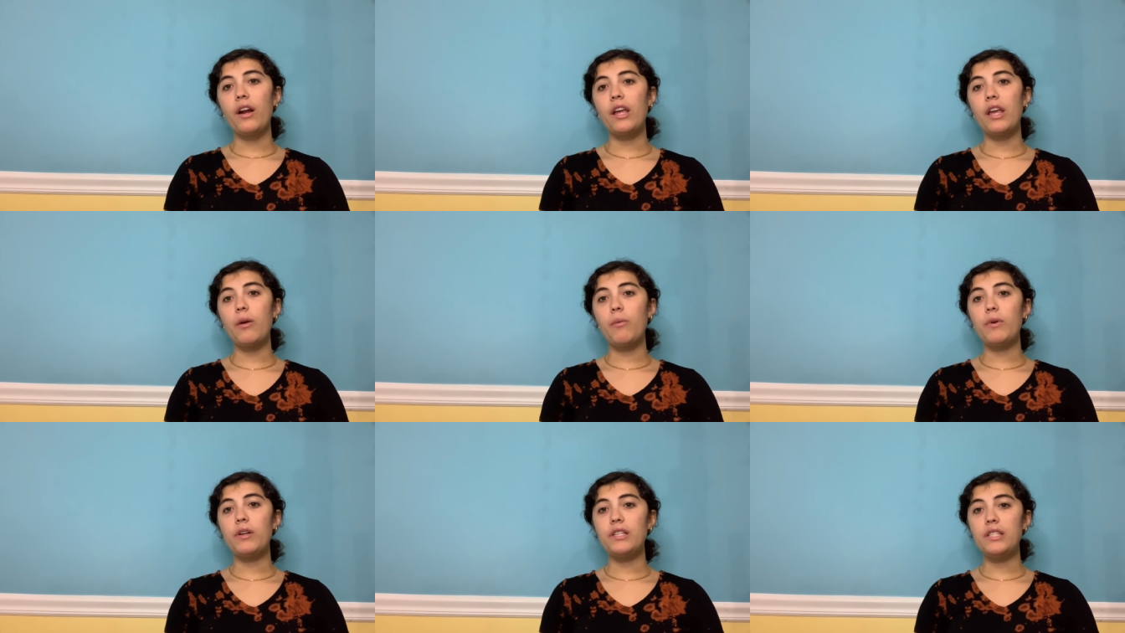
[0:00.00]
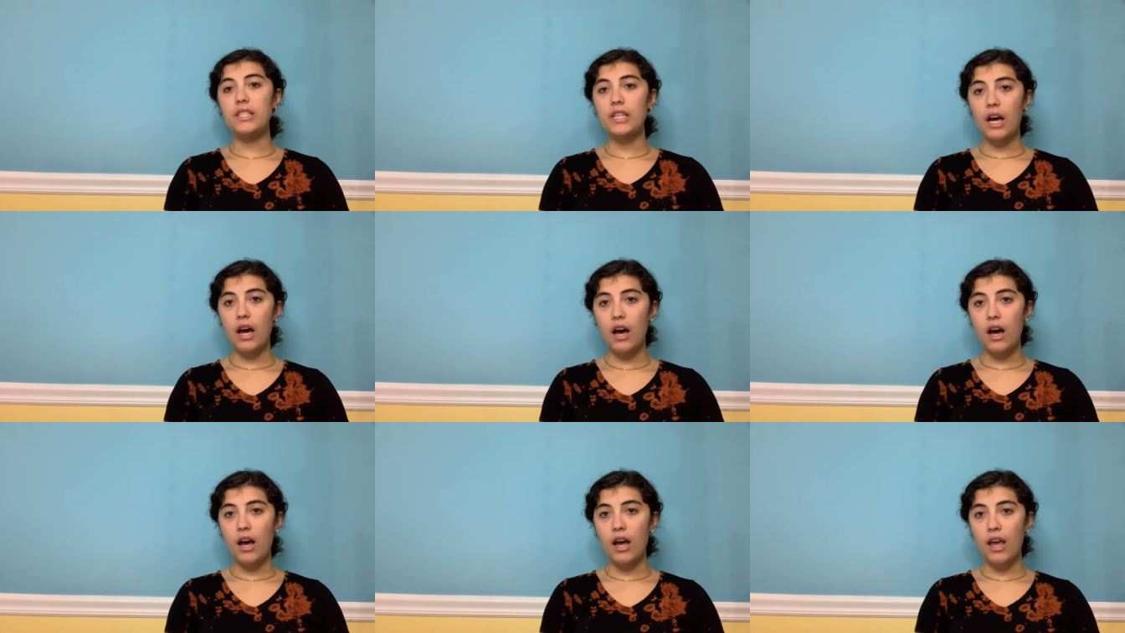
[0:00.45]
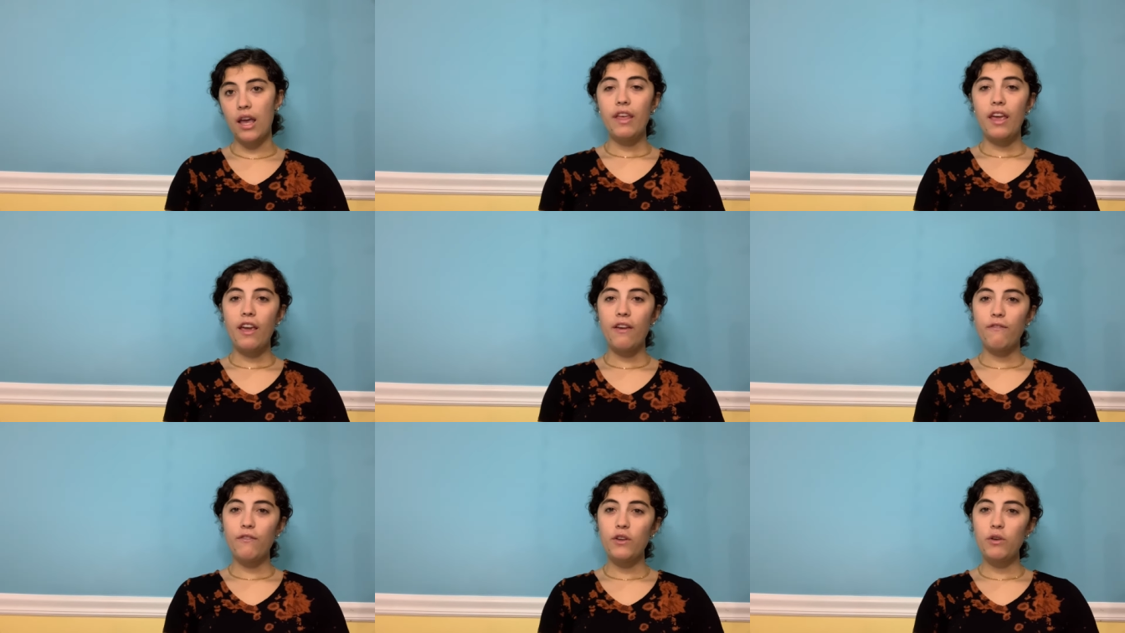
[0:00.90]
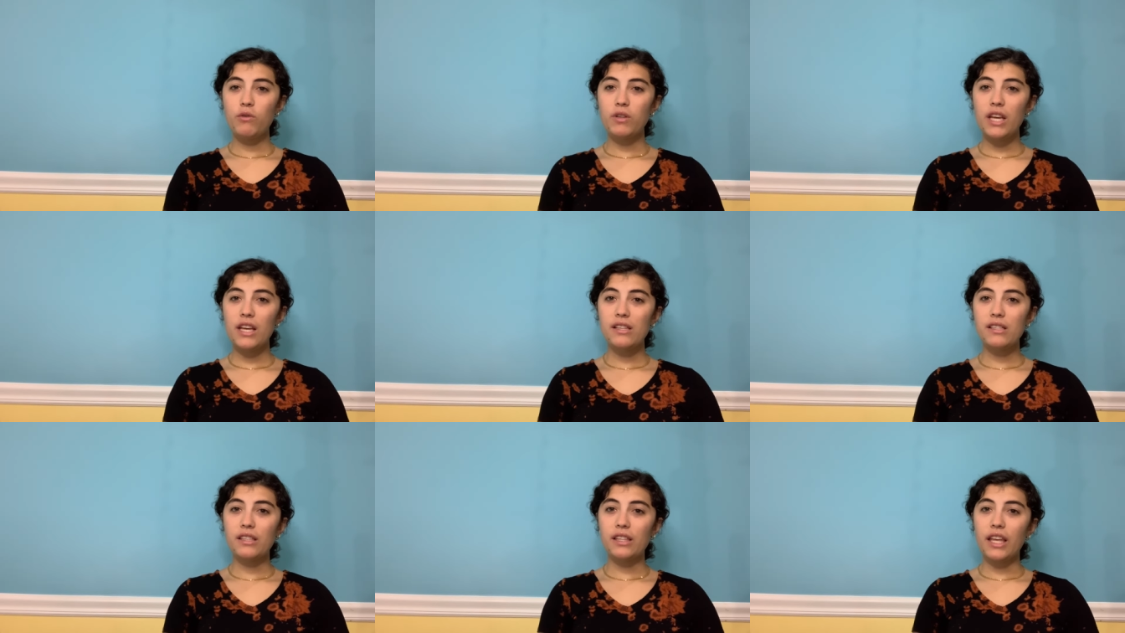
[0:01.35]
he would die a few
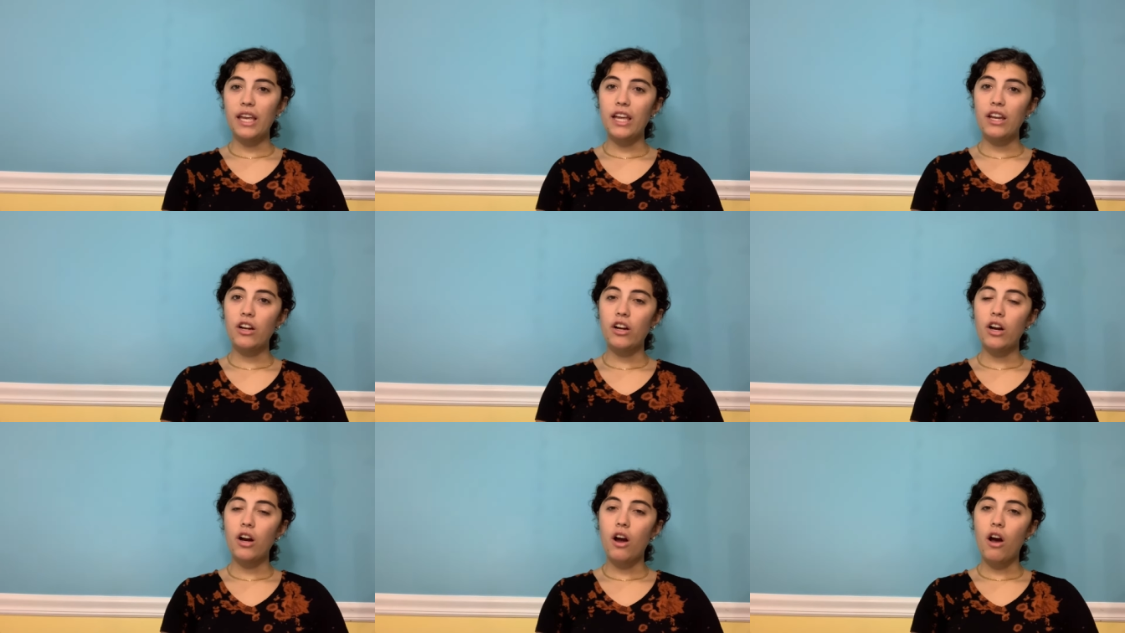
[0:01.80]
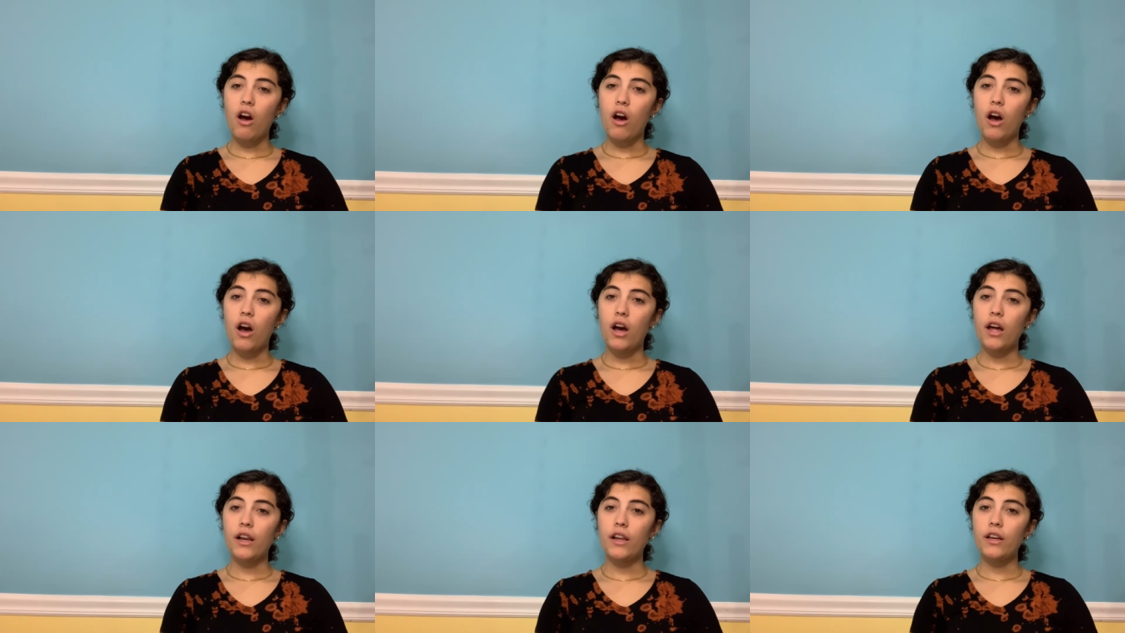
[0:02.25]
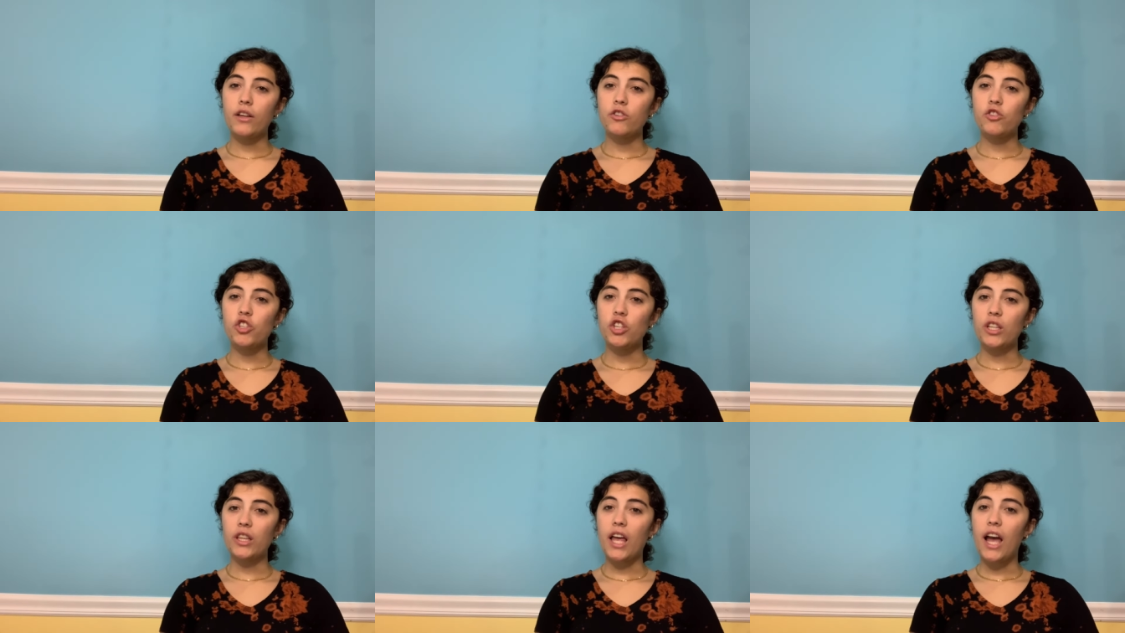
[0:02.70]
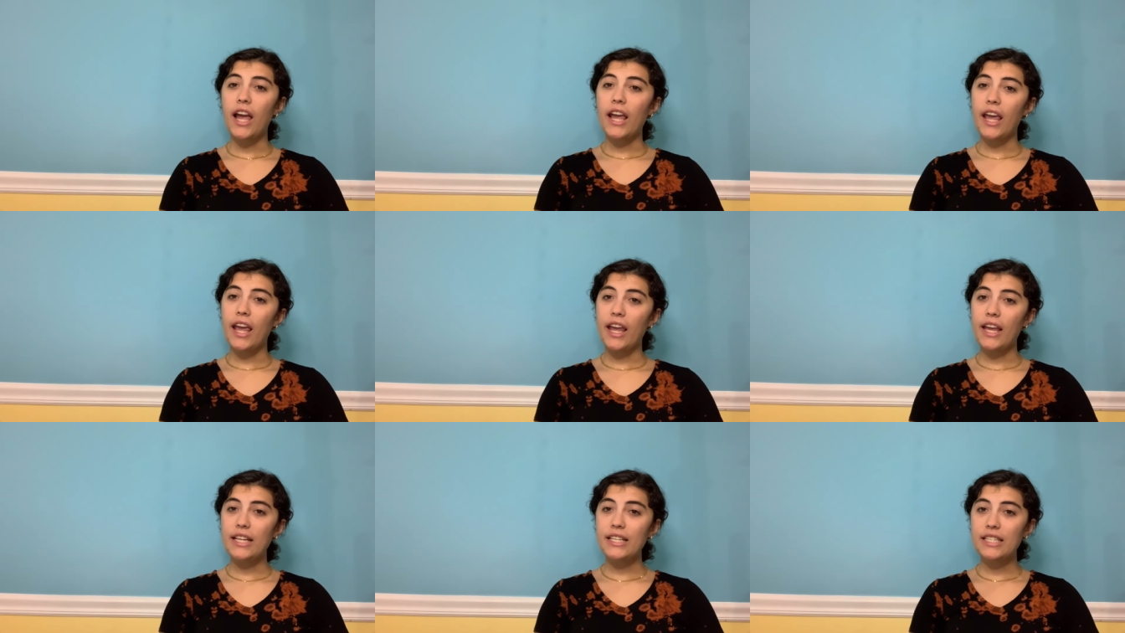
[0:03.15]
days later on July
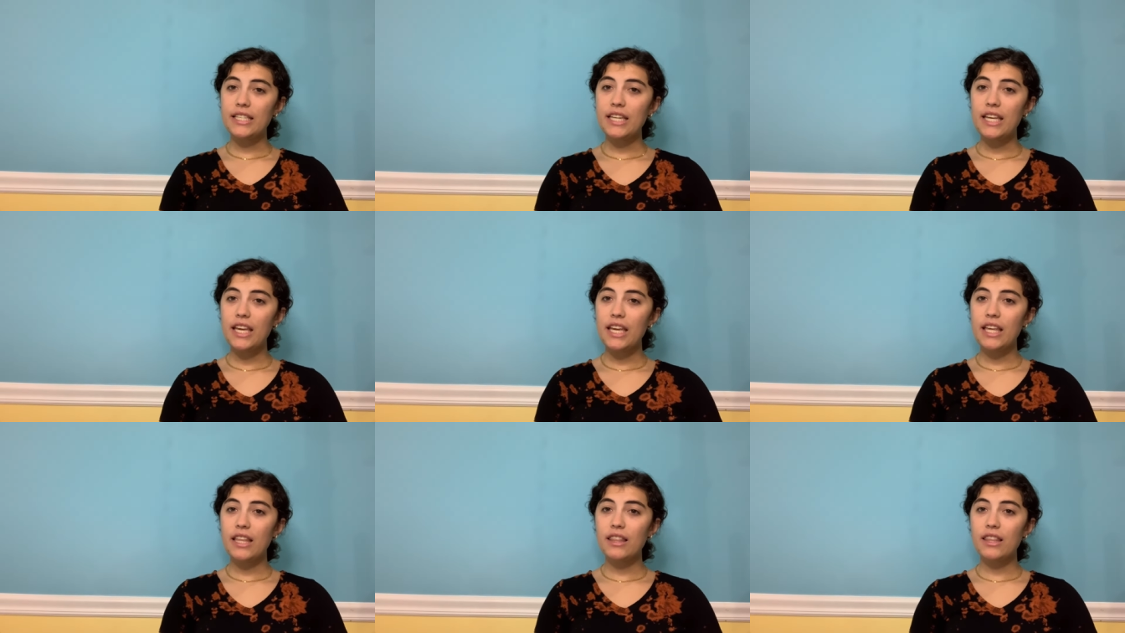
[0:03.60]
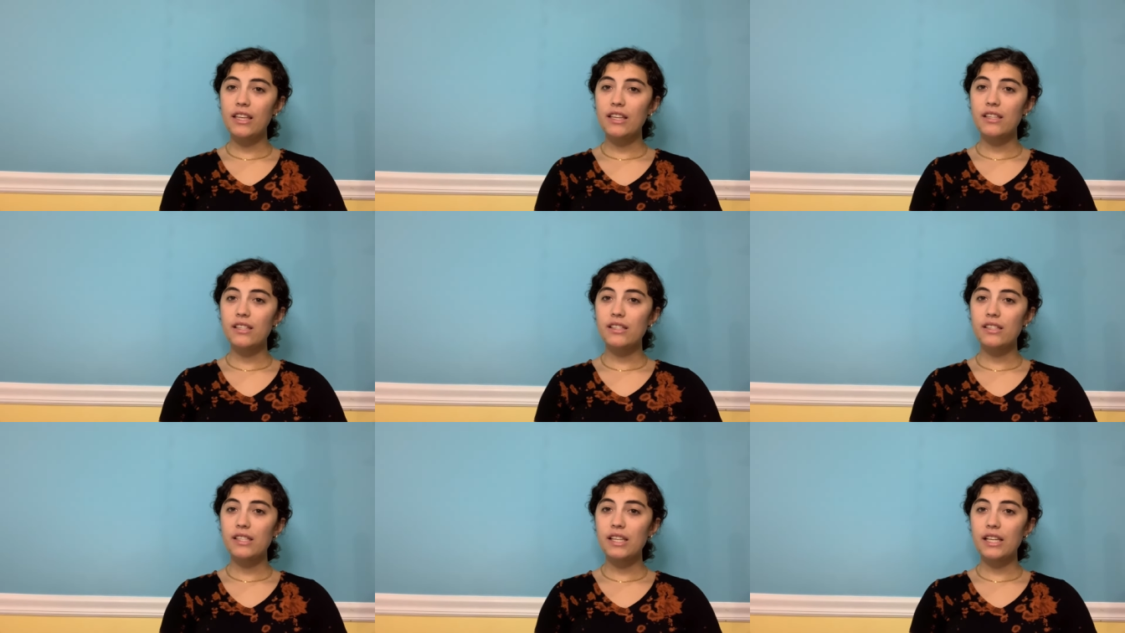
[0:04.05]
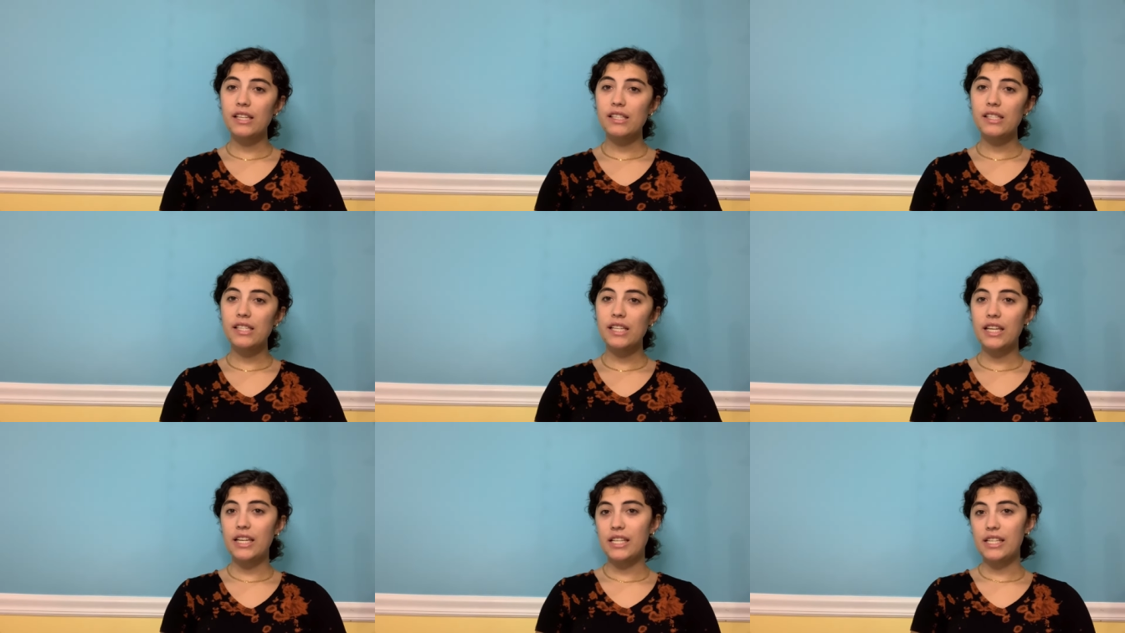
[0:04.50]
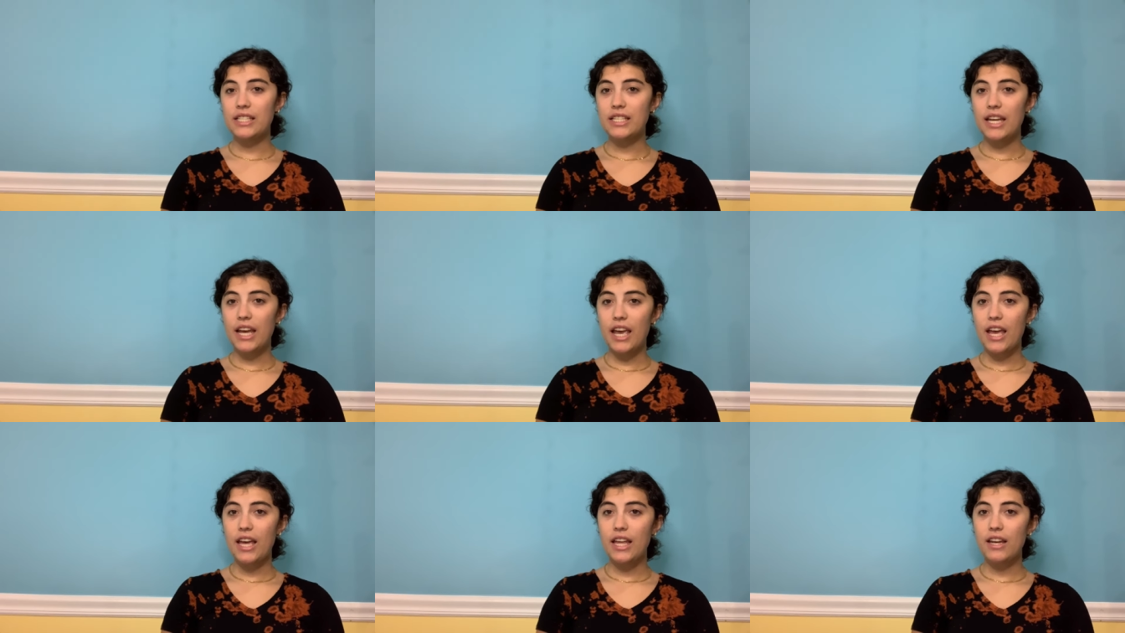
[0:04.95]
18th,
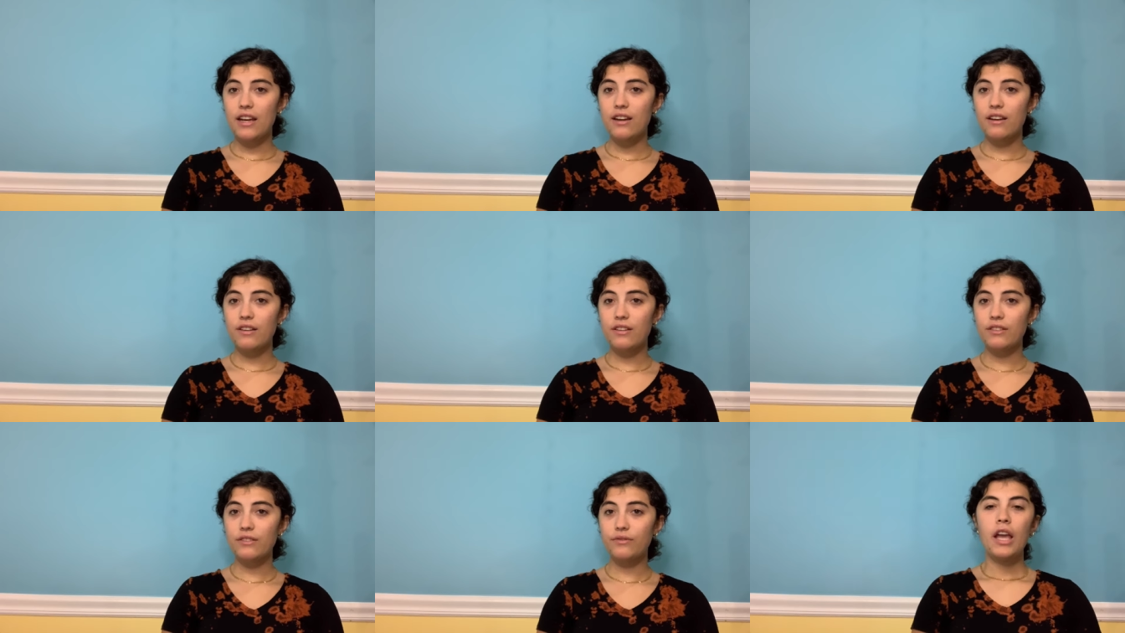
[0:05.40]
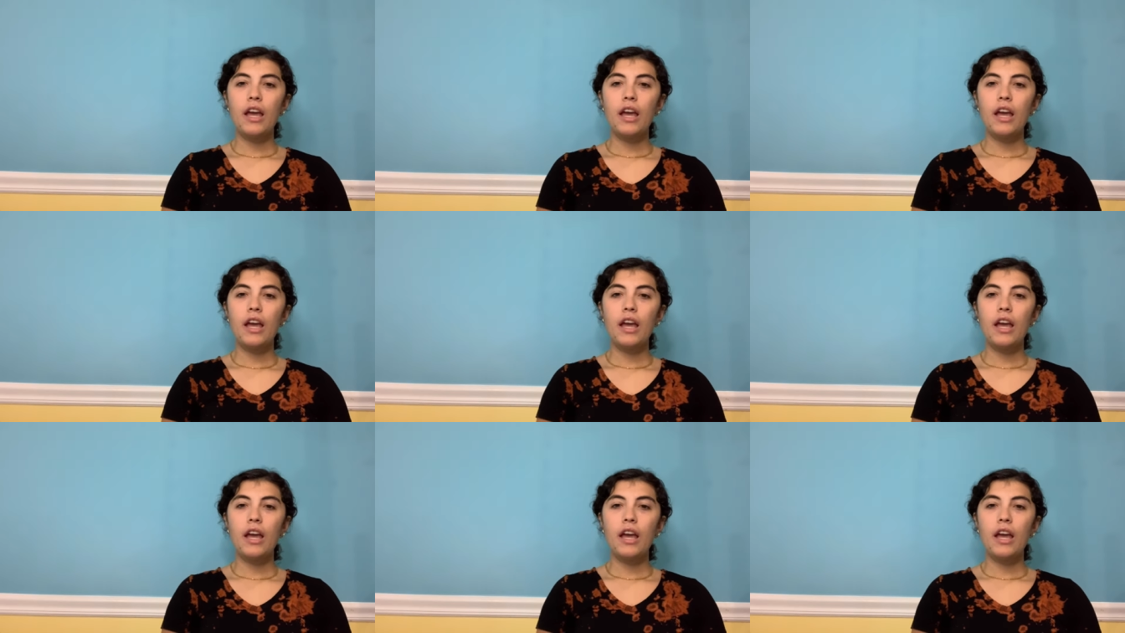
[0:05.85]
1610.